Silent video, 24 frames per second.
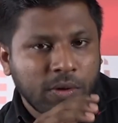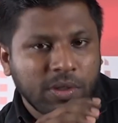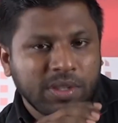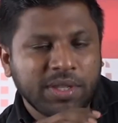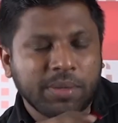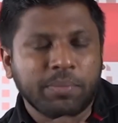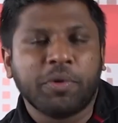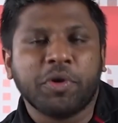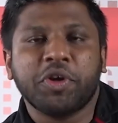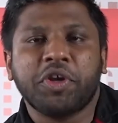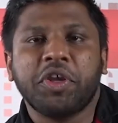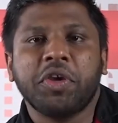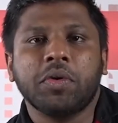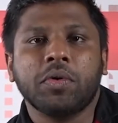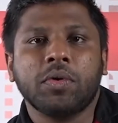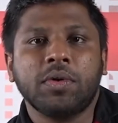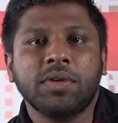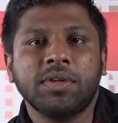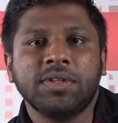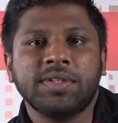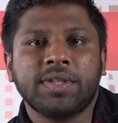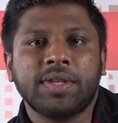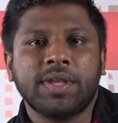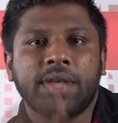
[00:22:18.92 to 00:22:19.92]
all the
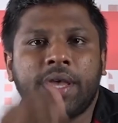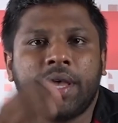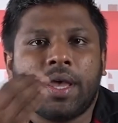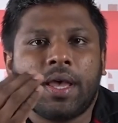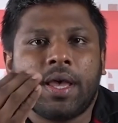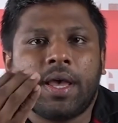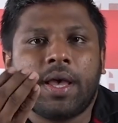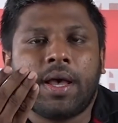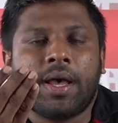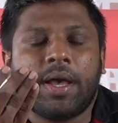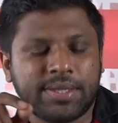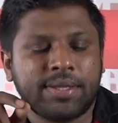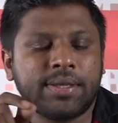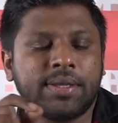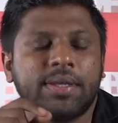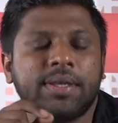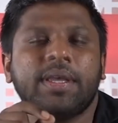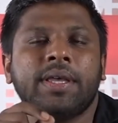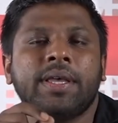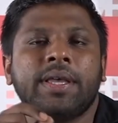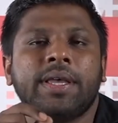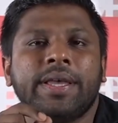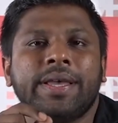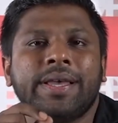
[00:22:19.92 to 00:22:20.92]
modules
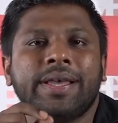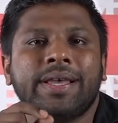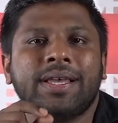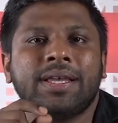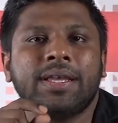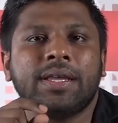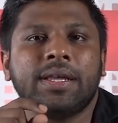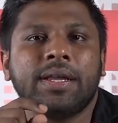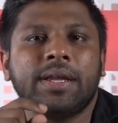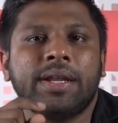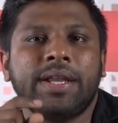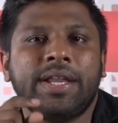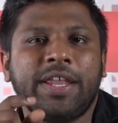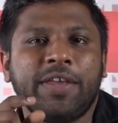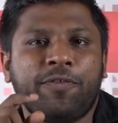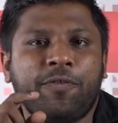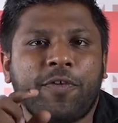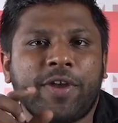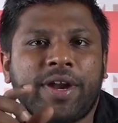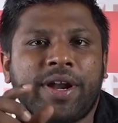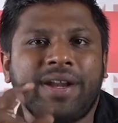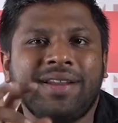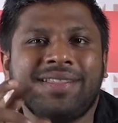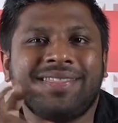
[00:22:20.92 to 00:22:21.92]
with
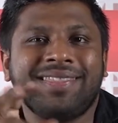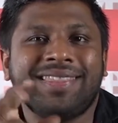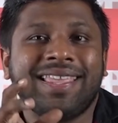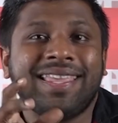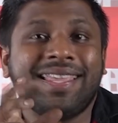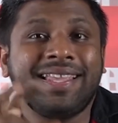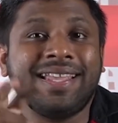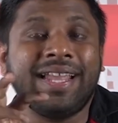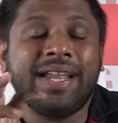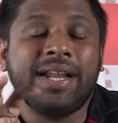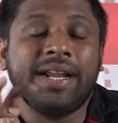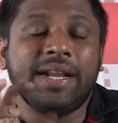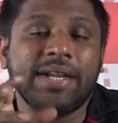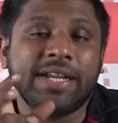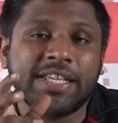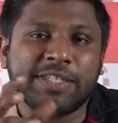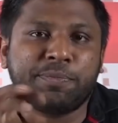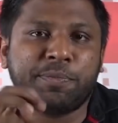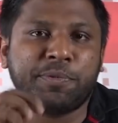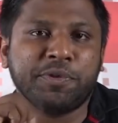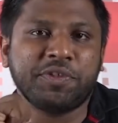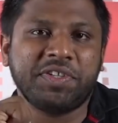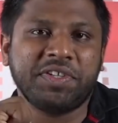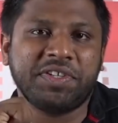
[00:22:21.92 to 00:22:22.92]
different
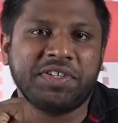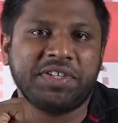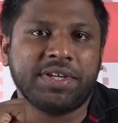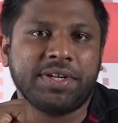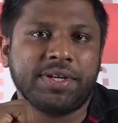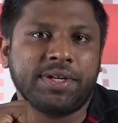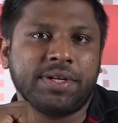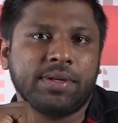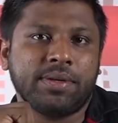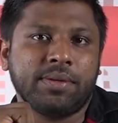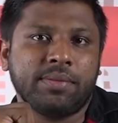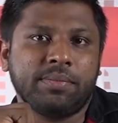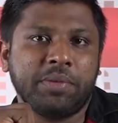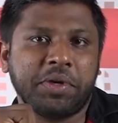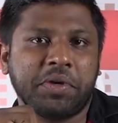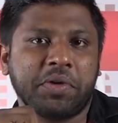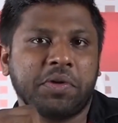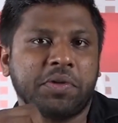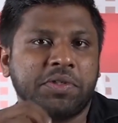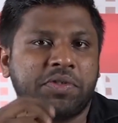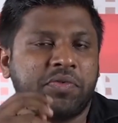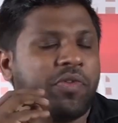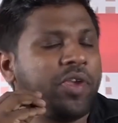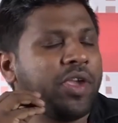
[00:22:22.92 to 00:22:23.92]
thinking disposition,
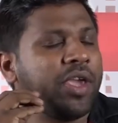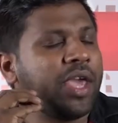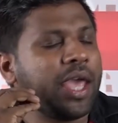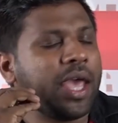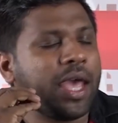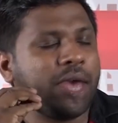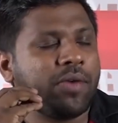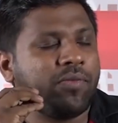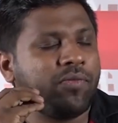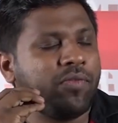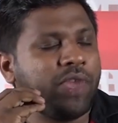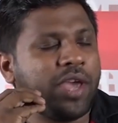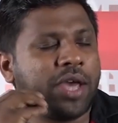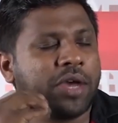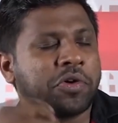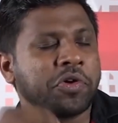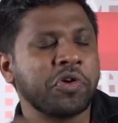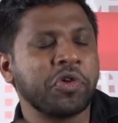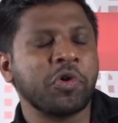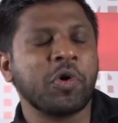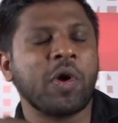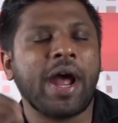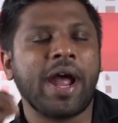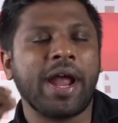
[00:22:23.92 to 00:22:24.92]
because we
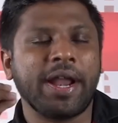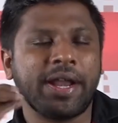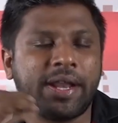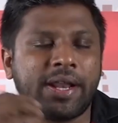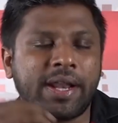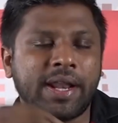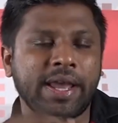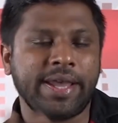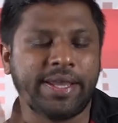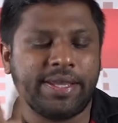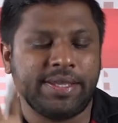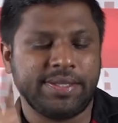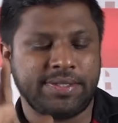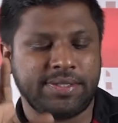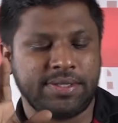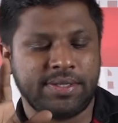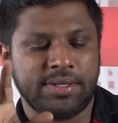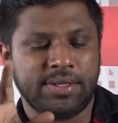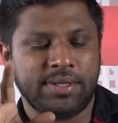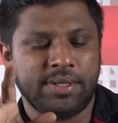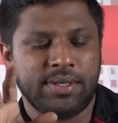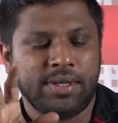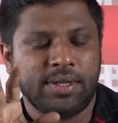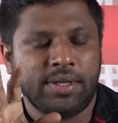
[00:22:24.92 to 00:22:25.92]
are going to
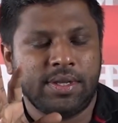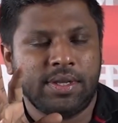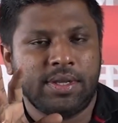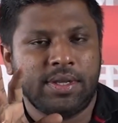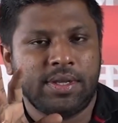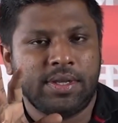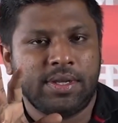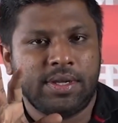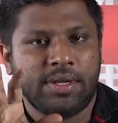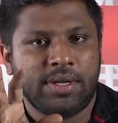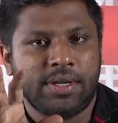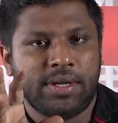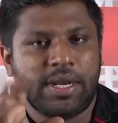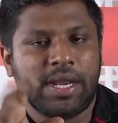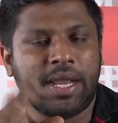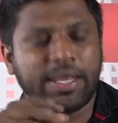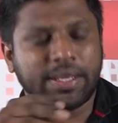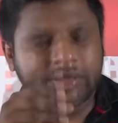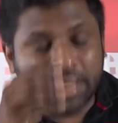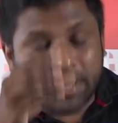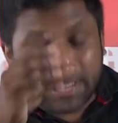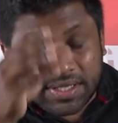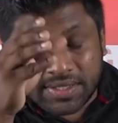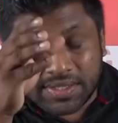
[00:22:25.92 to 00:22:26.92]
analyze
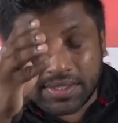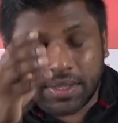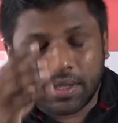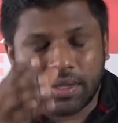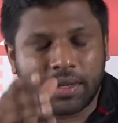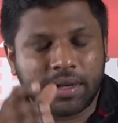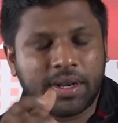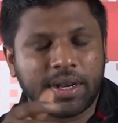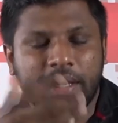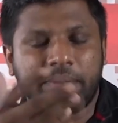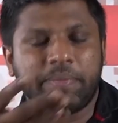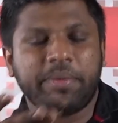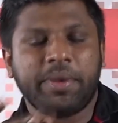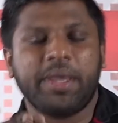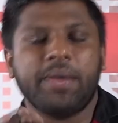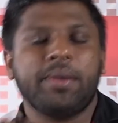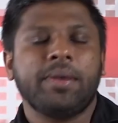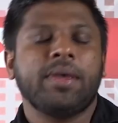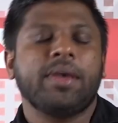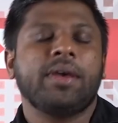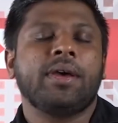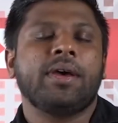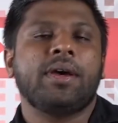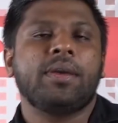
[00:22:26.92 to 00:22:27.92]
like this.
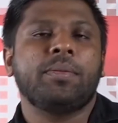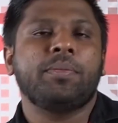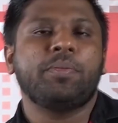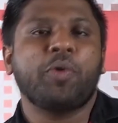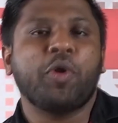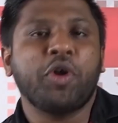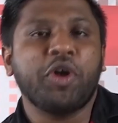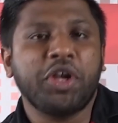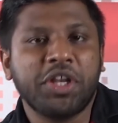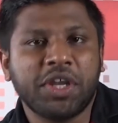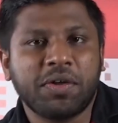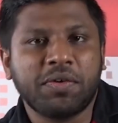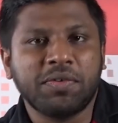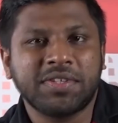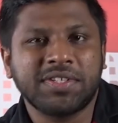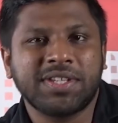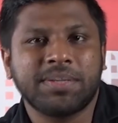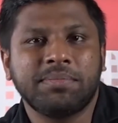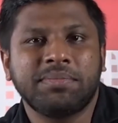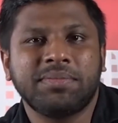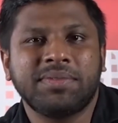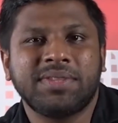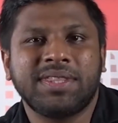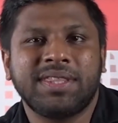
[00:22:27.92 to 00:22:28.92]
Let me
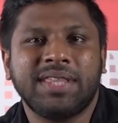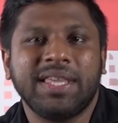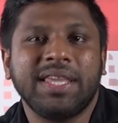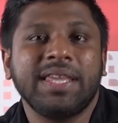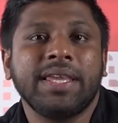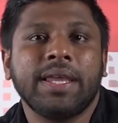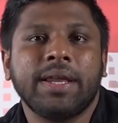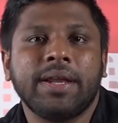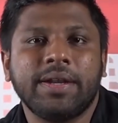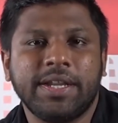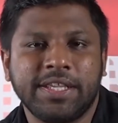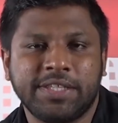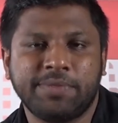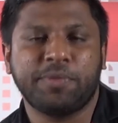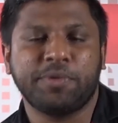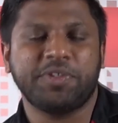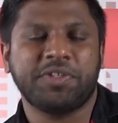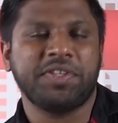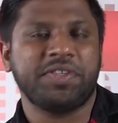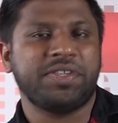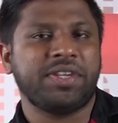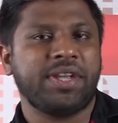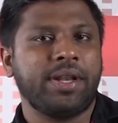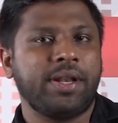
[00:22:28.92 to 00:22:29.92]
point out some
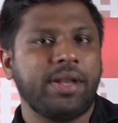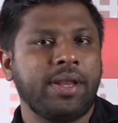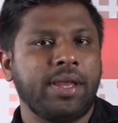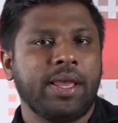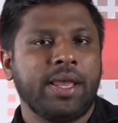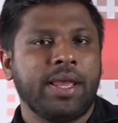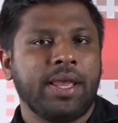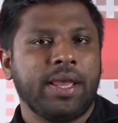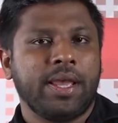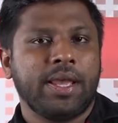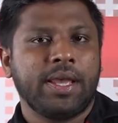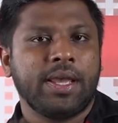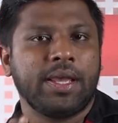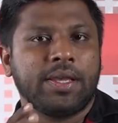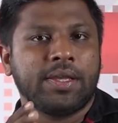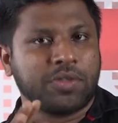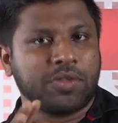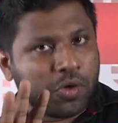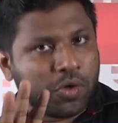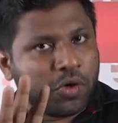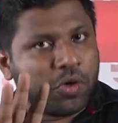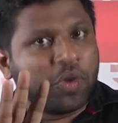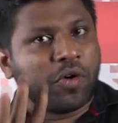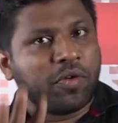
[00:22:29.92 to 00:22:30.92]
thinking disposition.
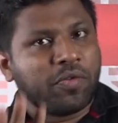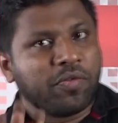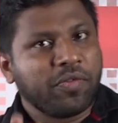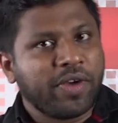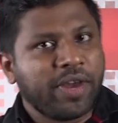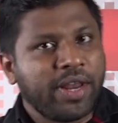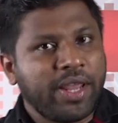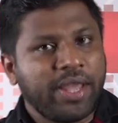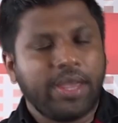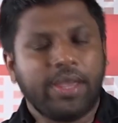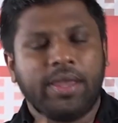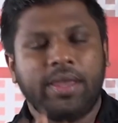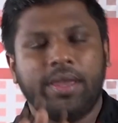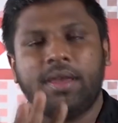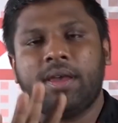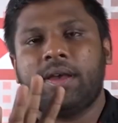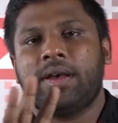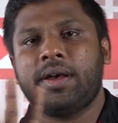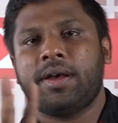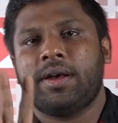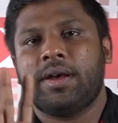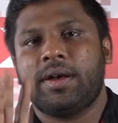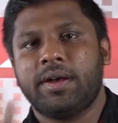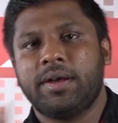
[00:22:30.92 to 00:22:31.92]
So don't
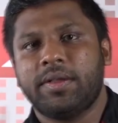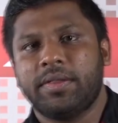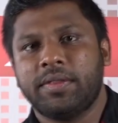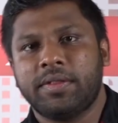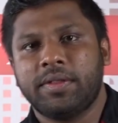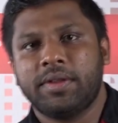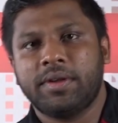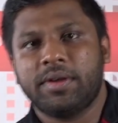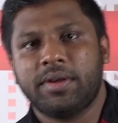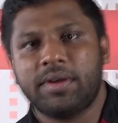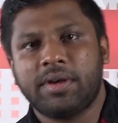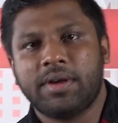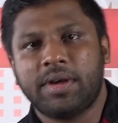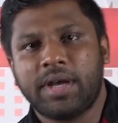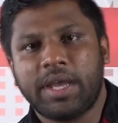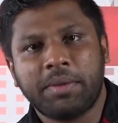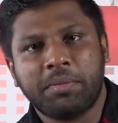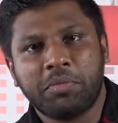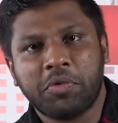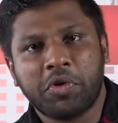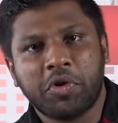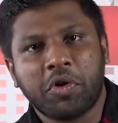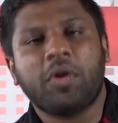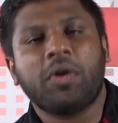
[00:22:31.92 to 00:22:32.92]
worry,
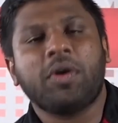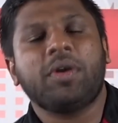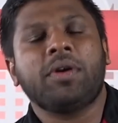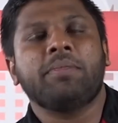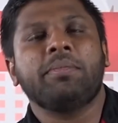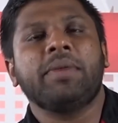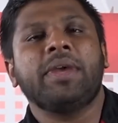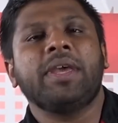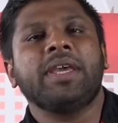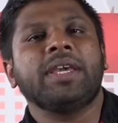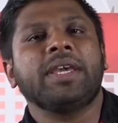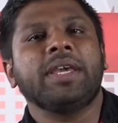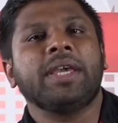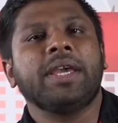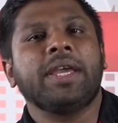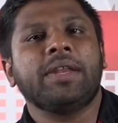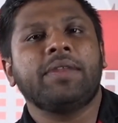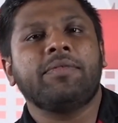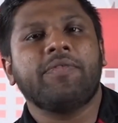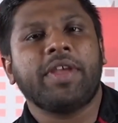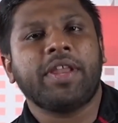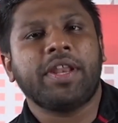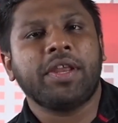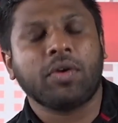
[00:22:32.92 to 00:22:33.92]
I am not
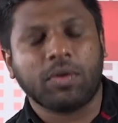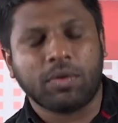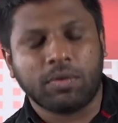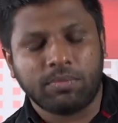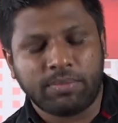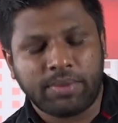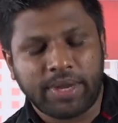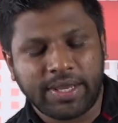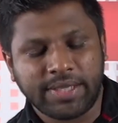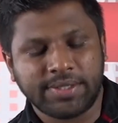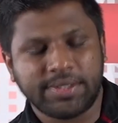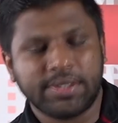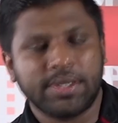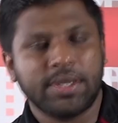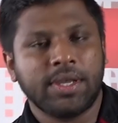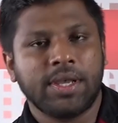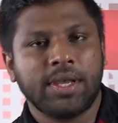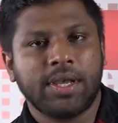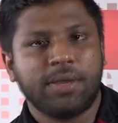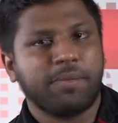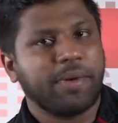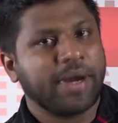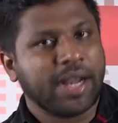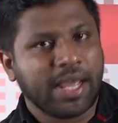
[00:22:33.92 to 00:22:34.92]
making it very
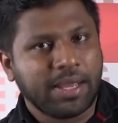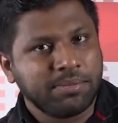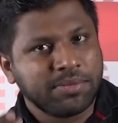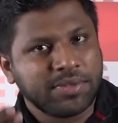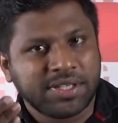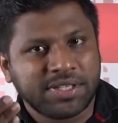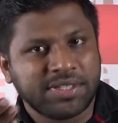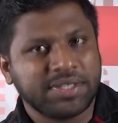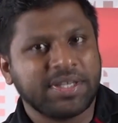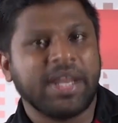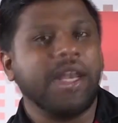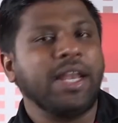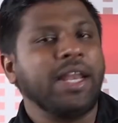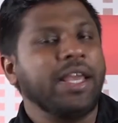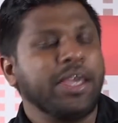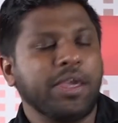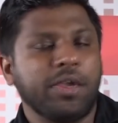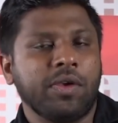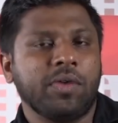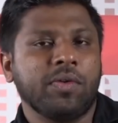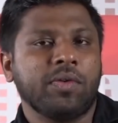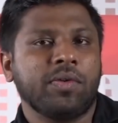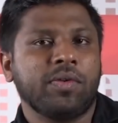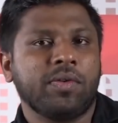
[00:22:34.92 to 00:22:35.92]
complex, but I am just
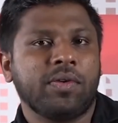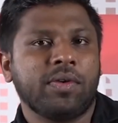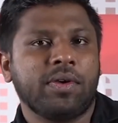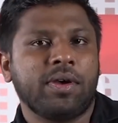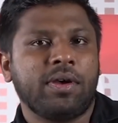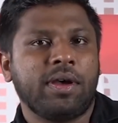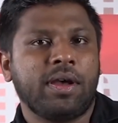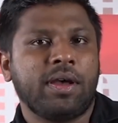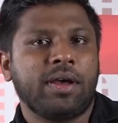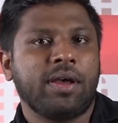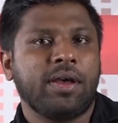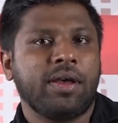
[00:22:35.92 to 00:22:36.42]
telling you.